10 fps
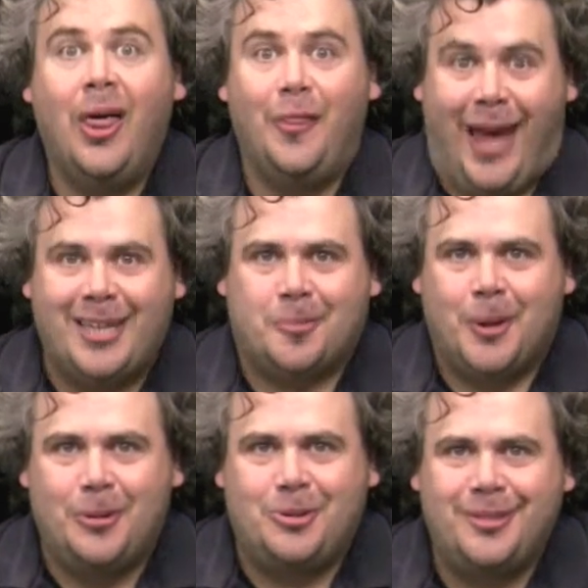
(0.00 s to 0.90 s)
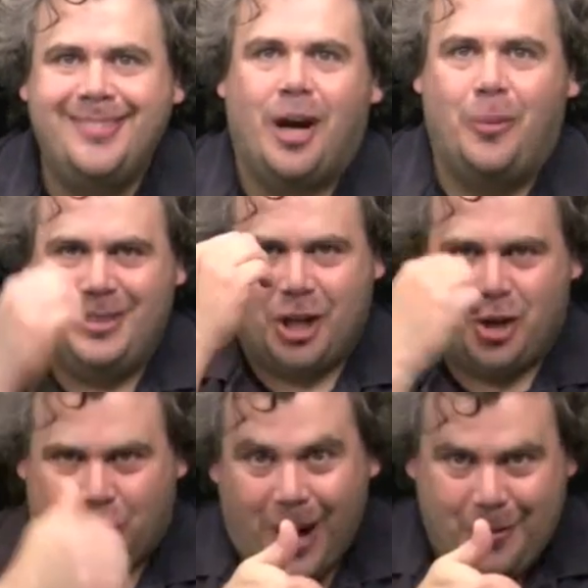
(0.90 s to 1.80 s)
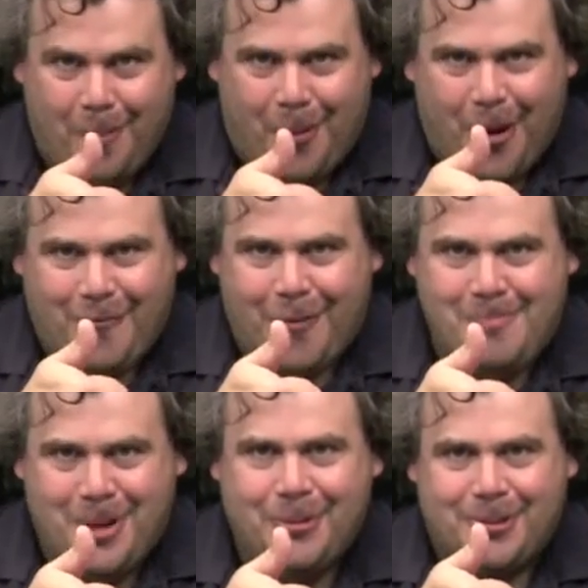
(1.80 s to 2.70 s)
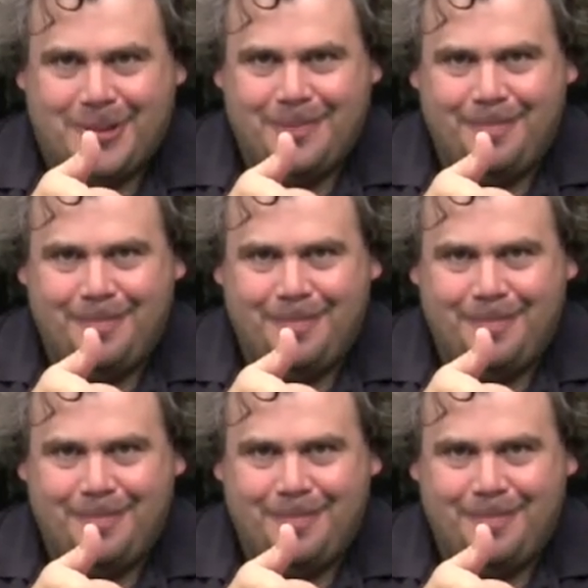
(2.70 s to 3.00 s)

Thanks, Moose. Always a great report from Moose.